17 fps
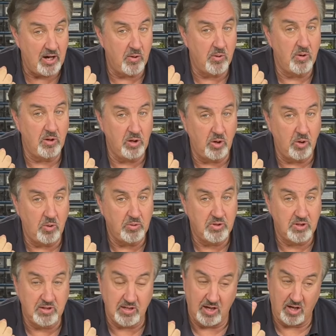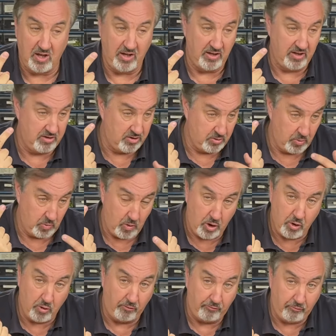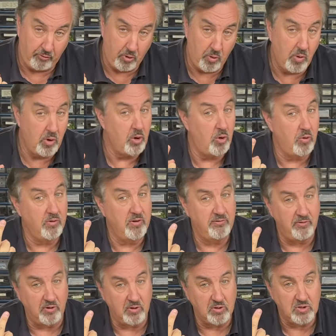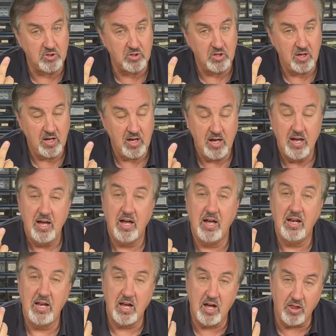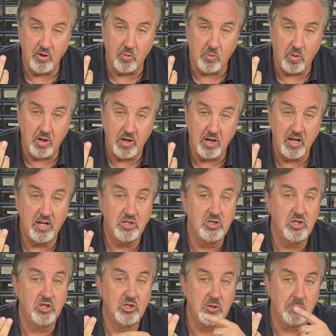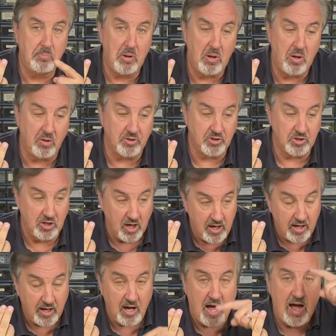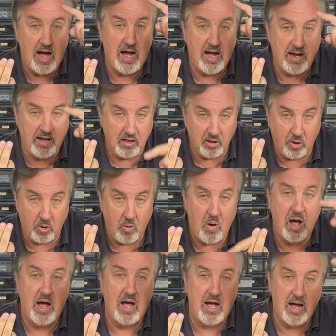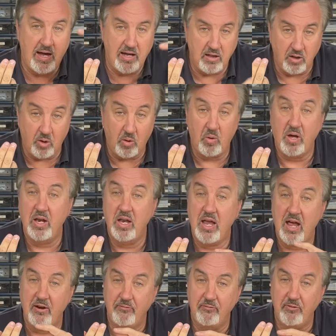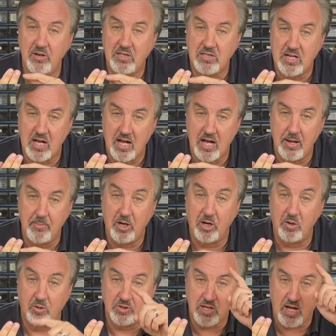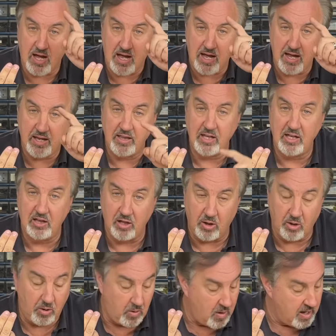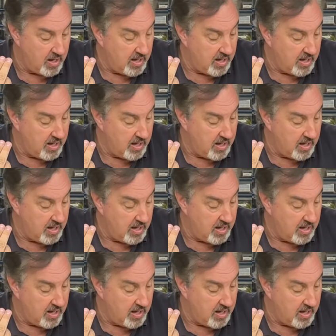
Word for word: or a low to tell it to go forward or reverse, and the other one is just a pulse, high, low, and every time it goes high and then low,